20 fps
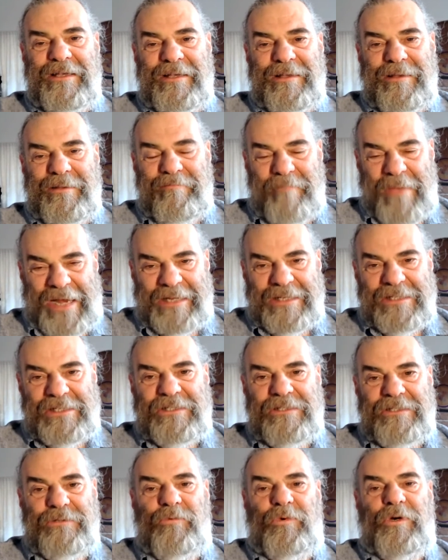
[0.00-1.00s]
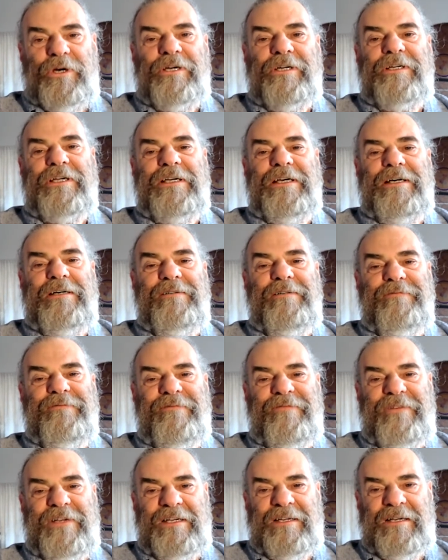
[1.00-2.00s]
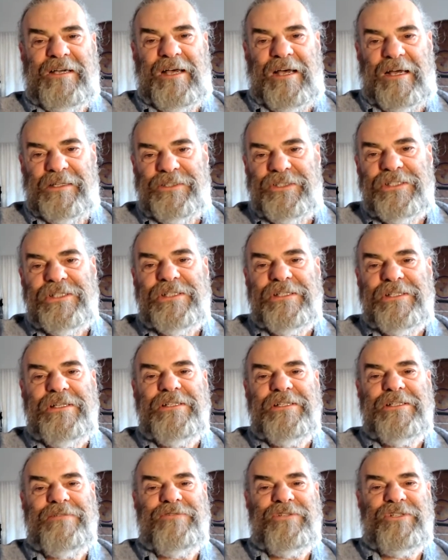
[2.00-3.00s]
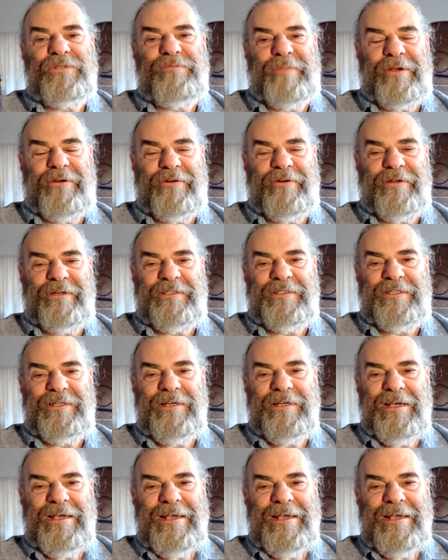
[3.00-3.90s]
medicine work, of consciousness, of spirit,